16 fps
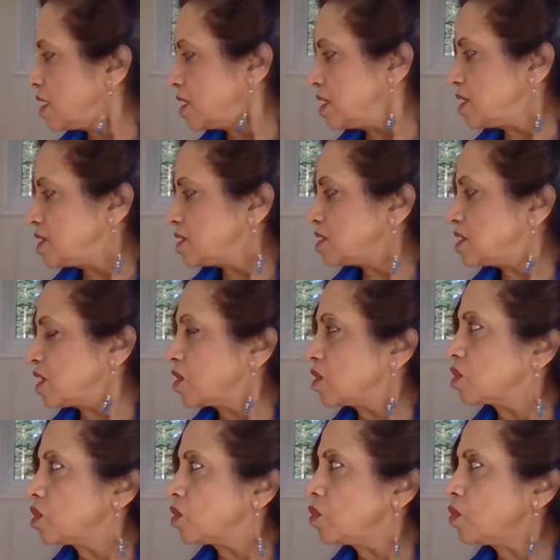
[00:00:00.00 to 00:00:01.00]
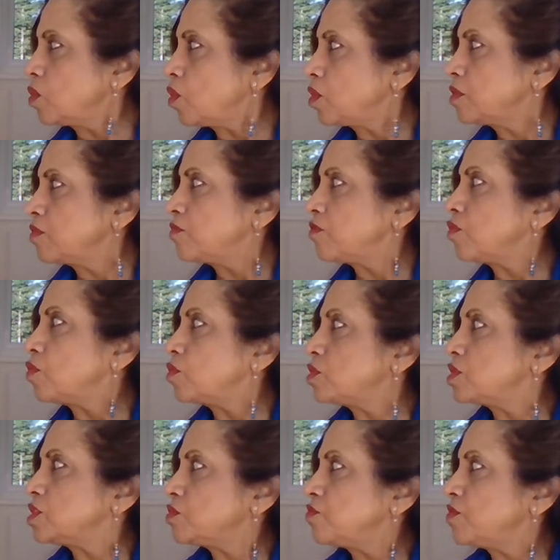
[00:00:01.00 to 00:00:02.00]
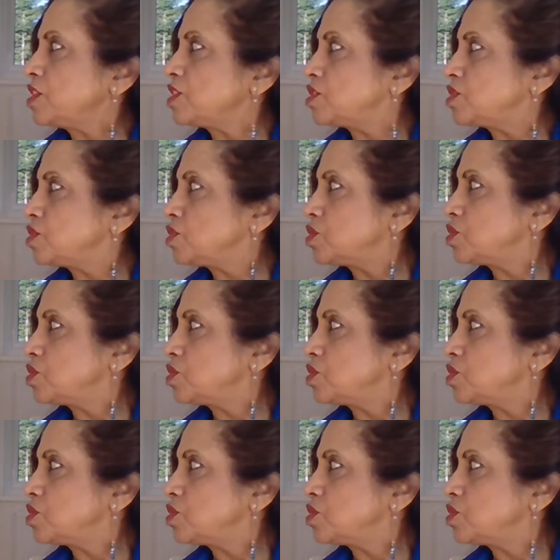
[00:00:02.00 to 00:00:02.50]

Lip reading: It's the gluon force which